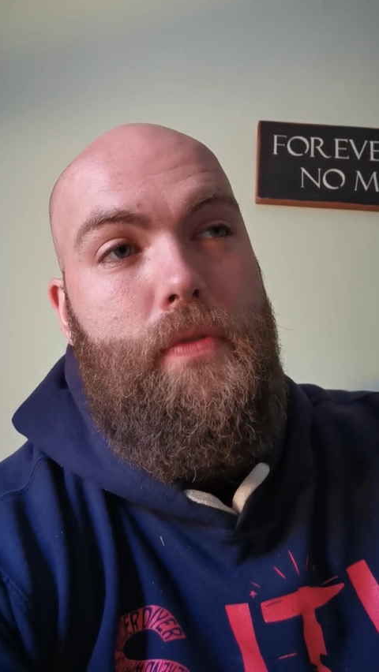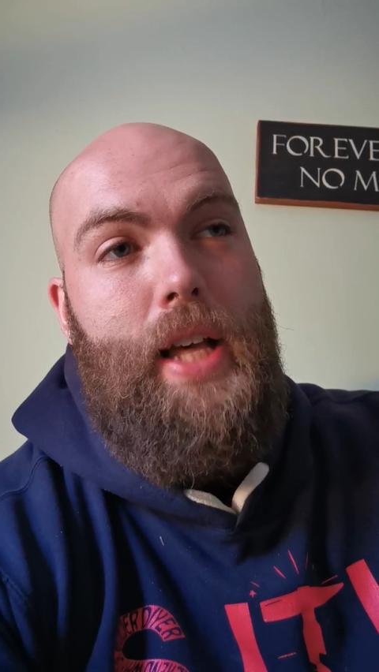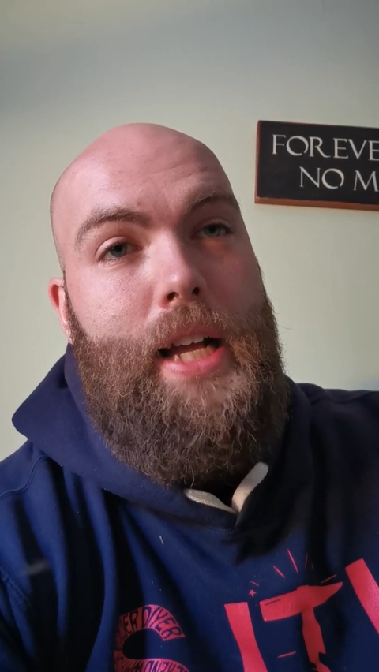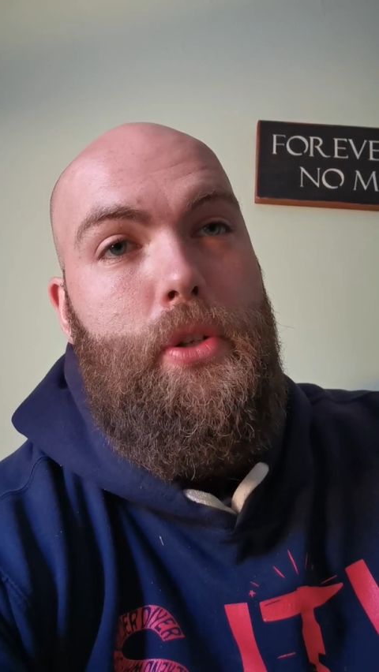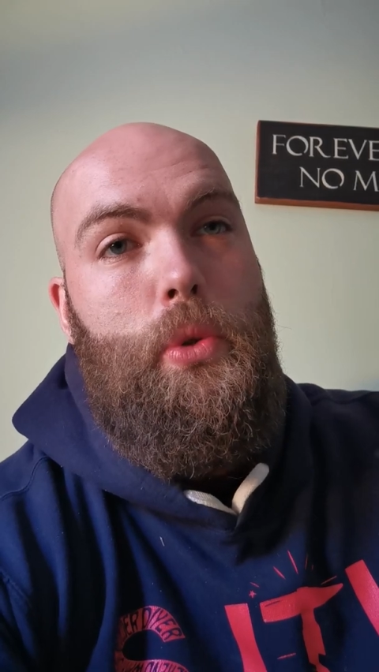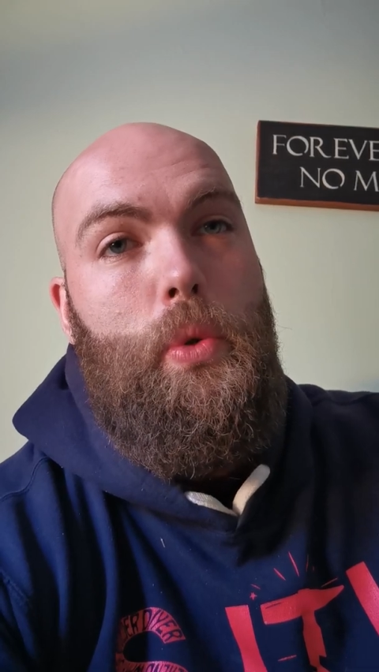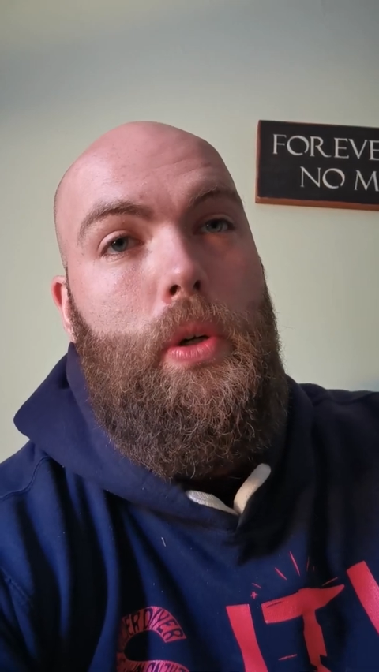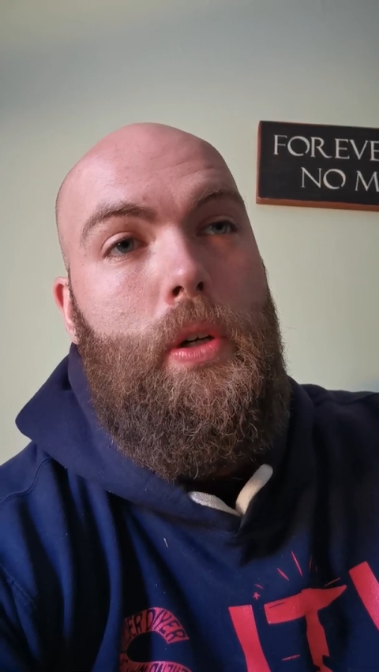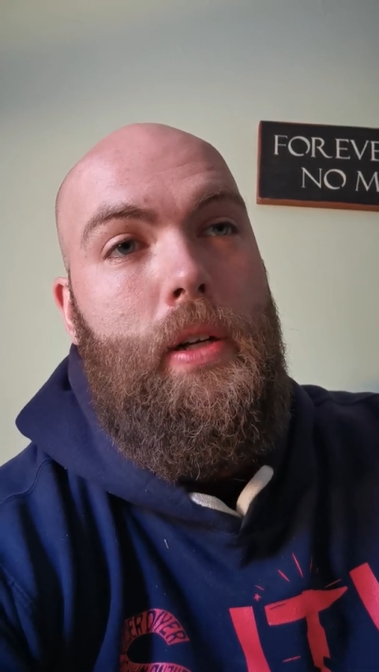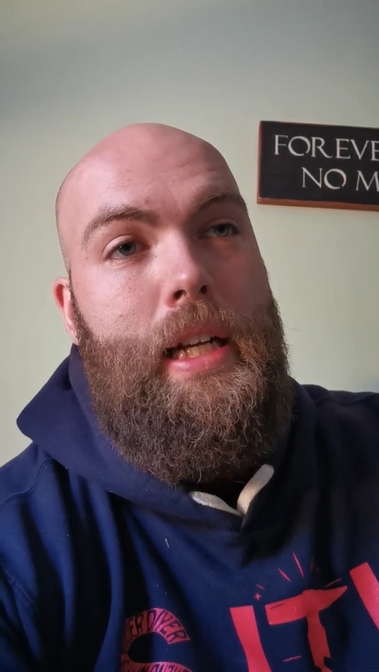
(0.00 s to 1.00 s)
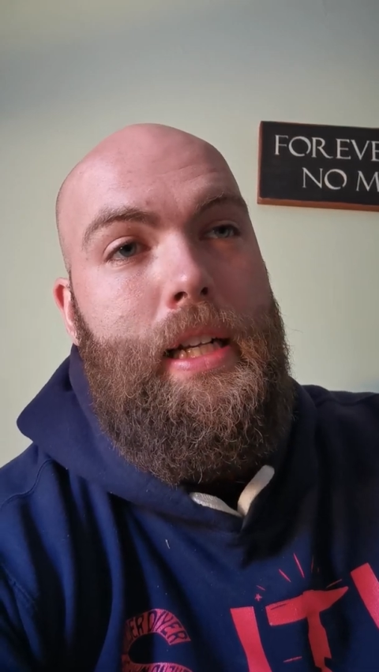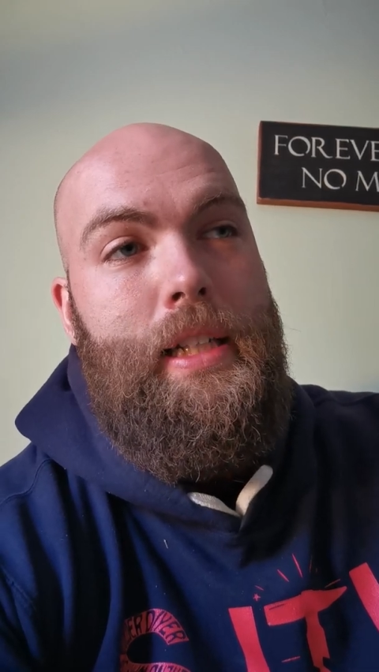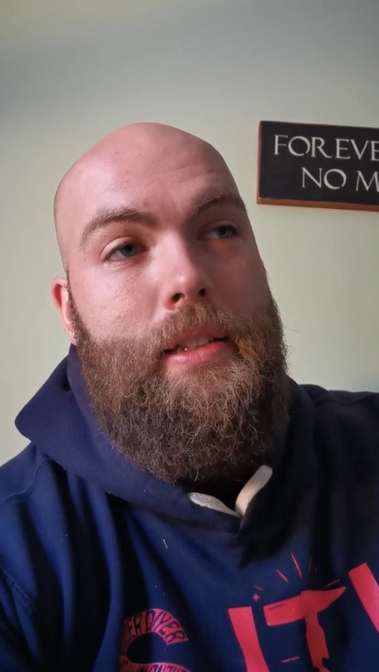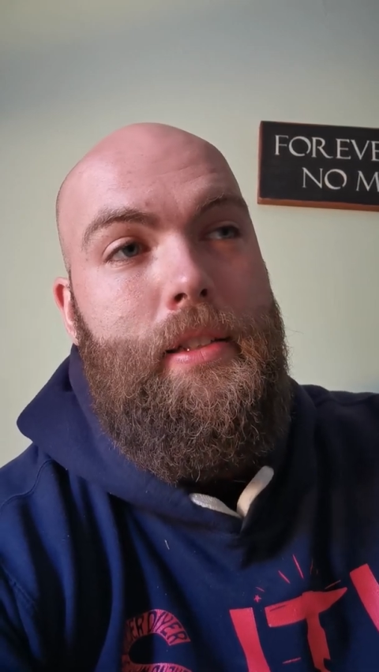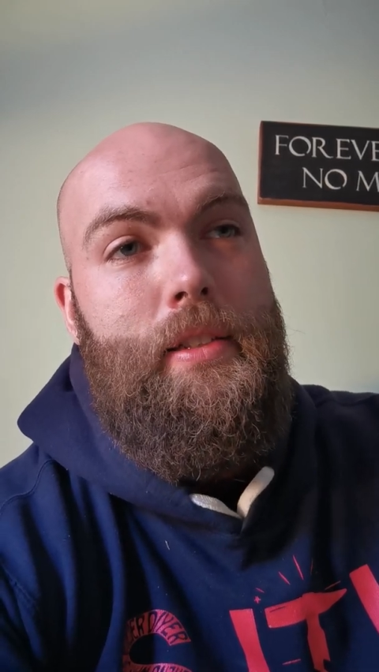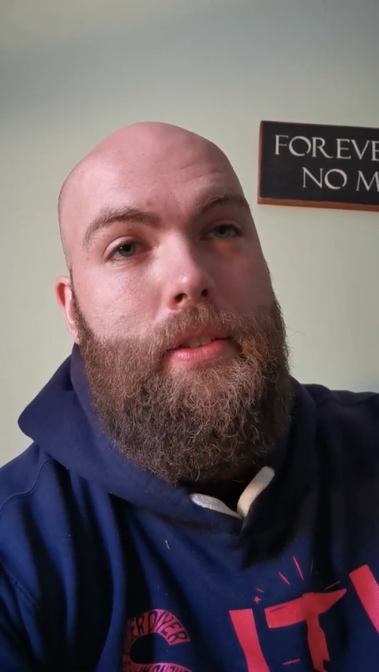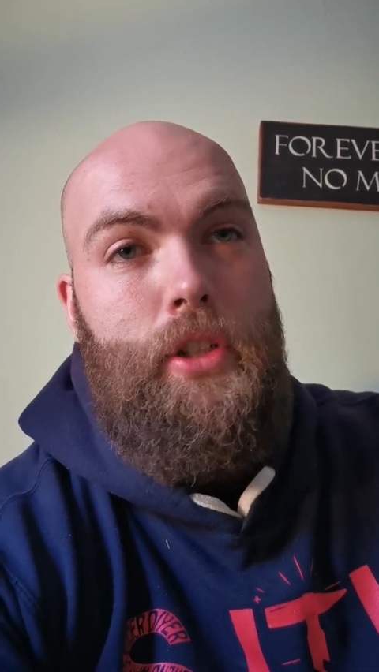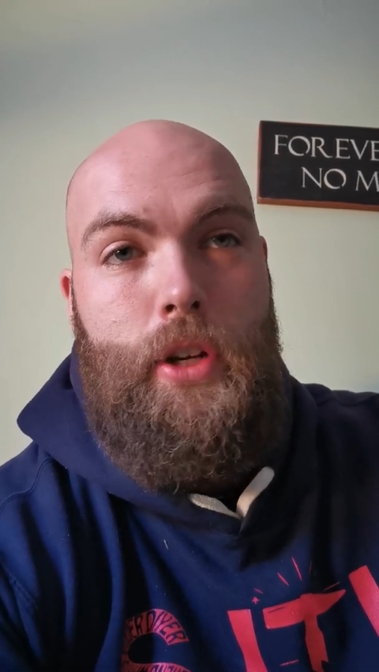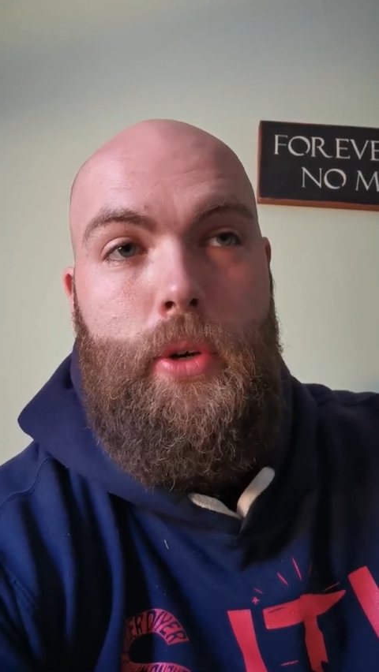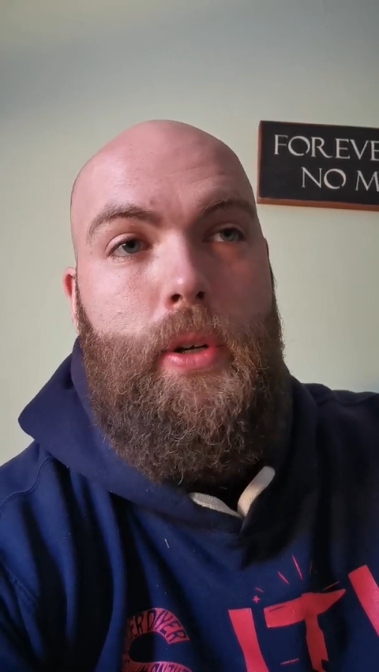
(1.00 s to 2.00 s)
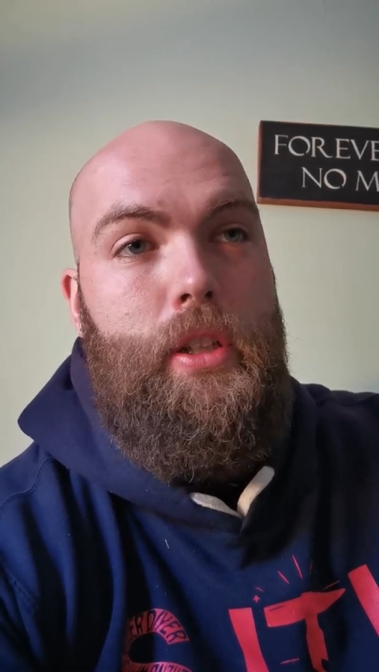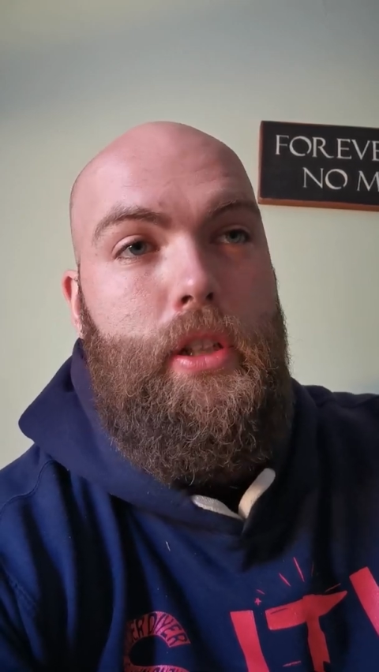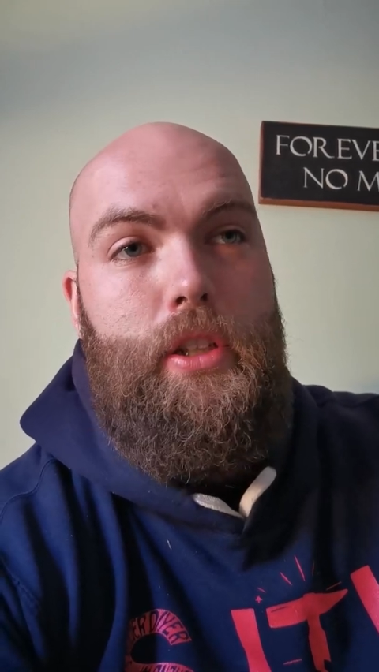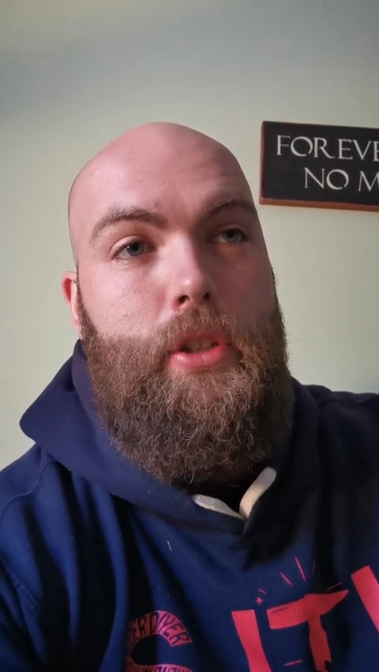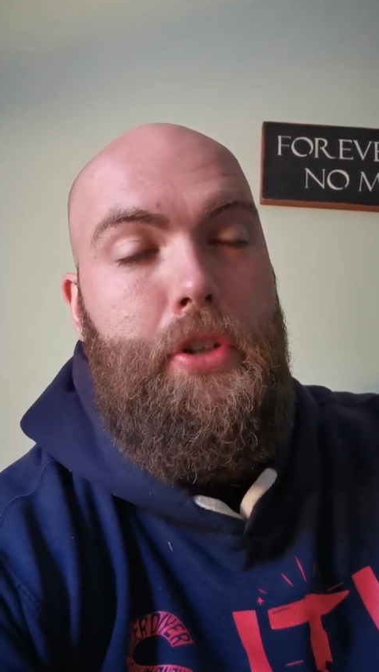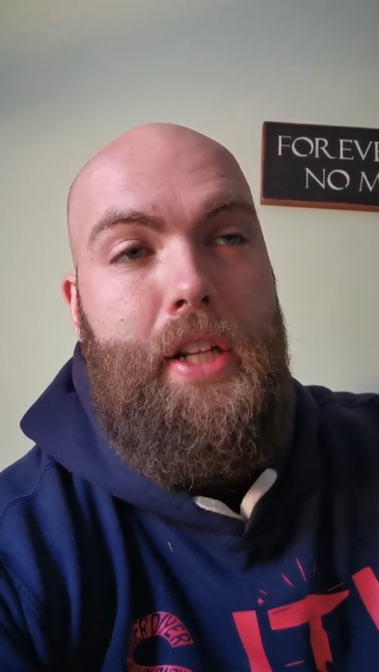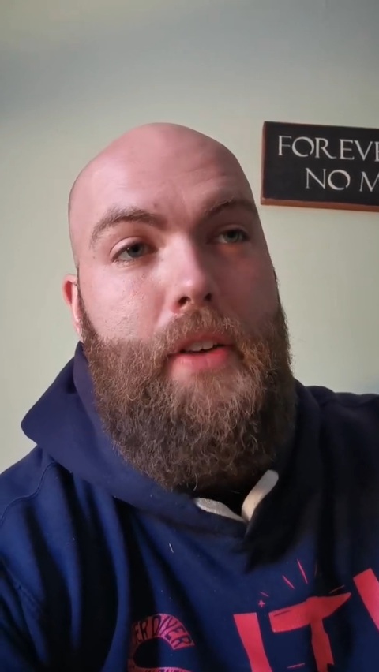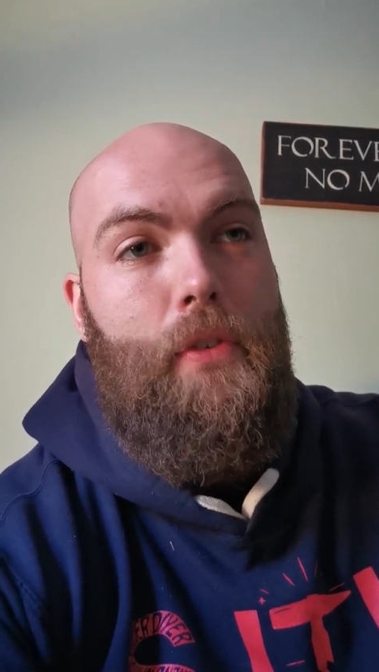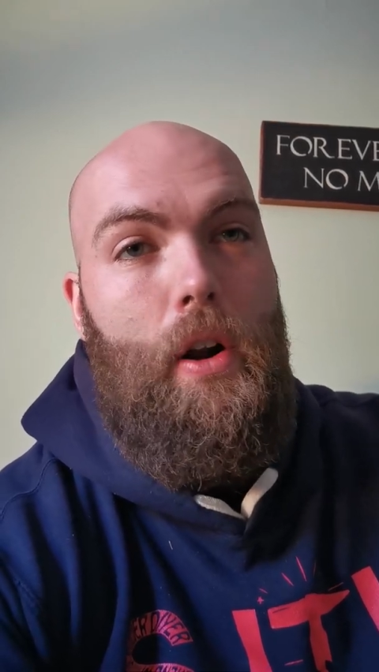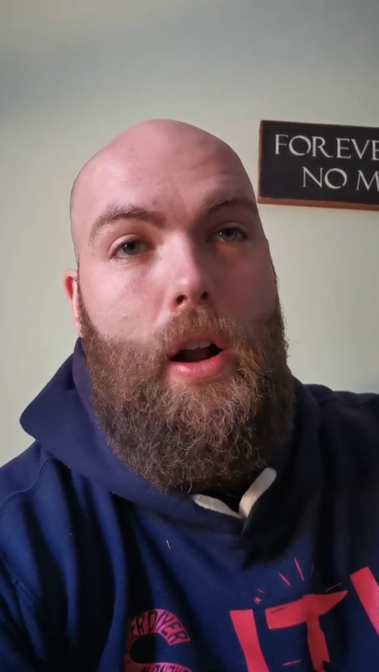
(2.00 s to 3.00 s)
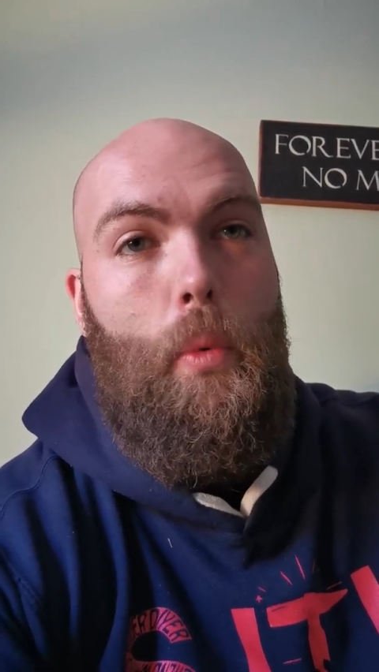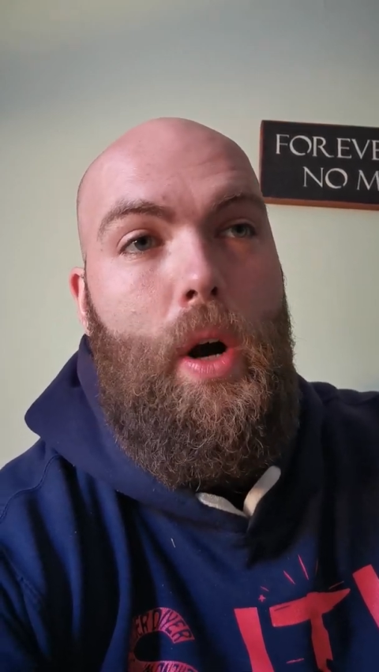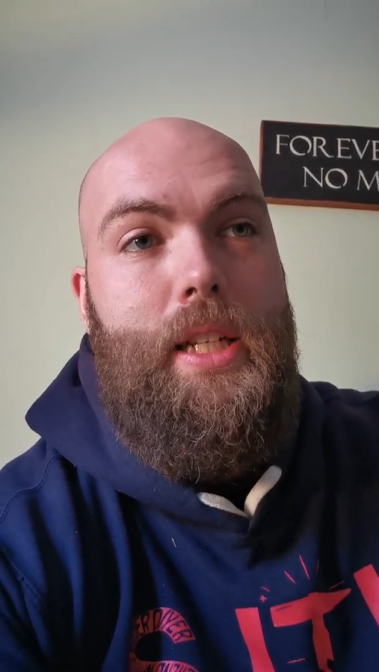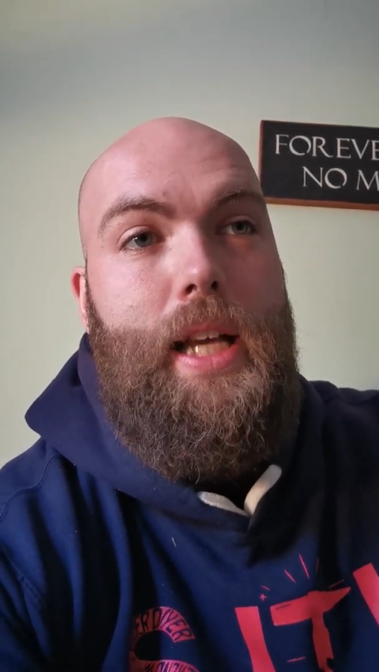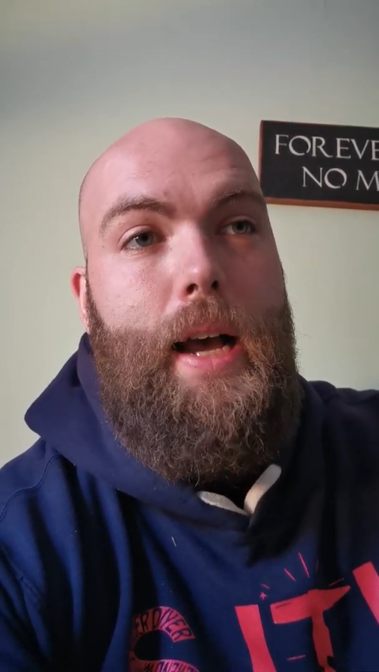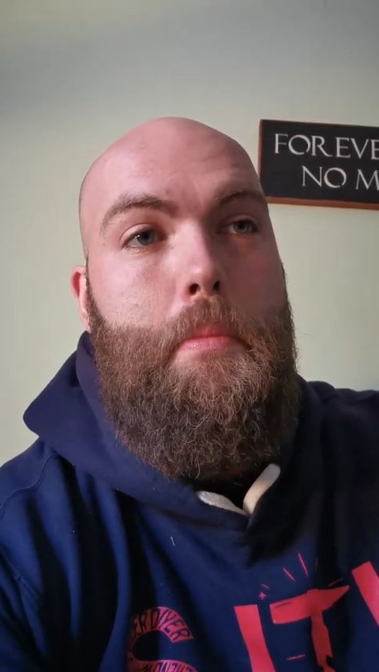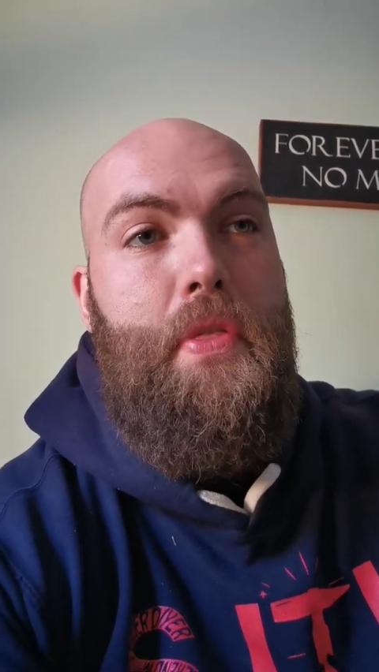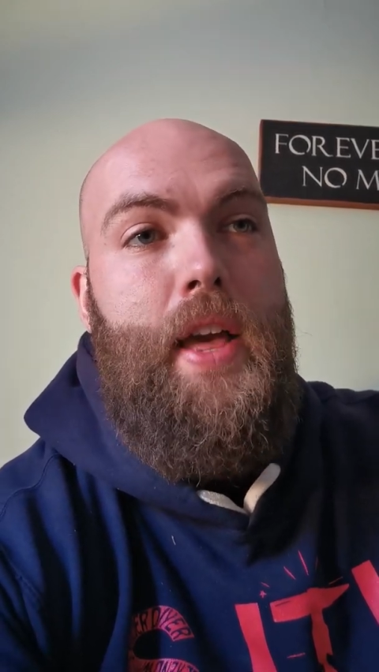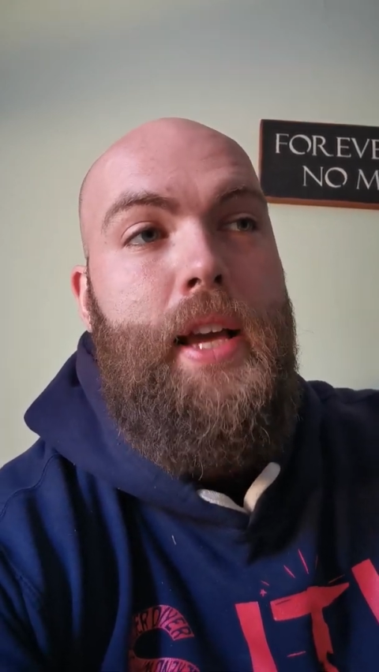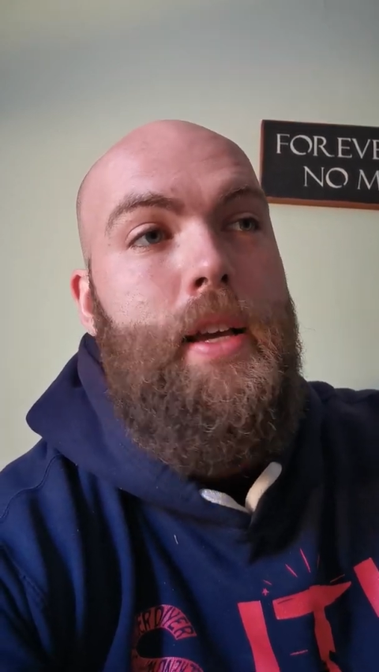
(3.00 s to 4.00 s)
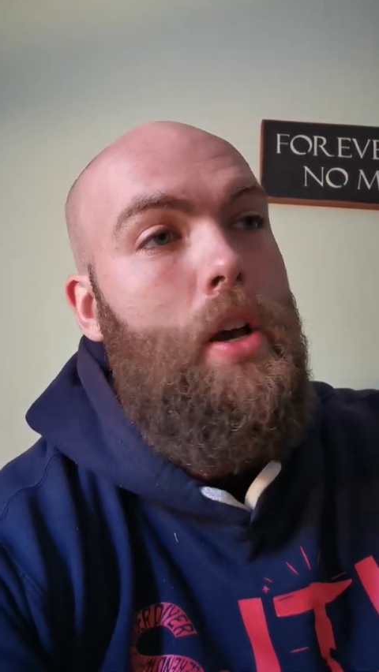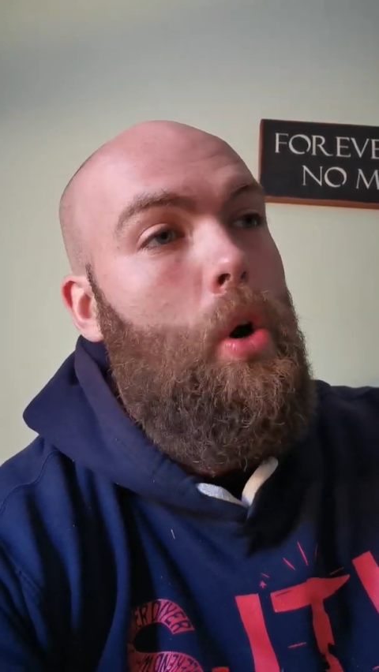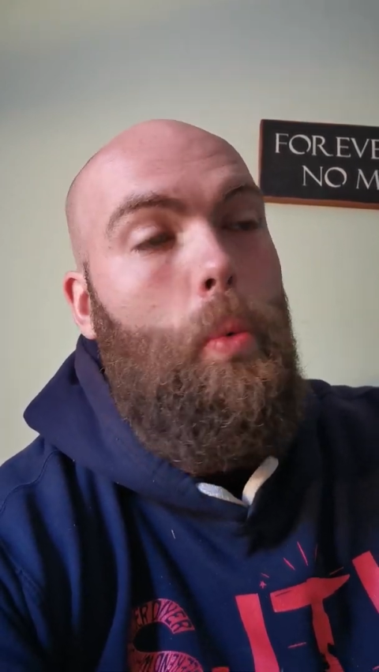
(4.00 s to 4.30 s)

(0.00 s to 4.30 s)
of that tool, and you need it for a one-time thing,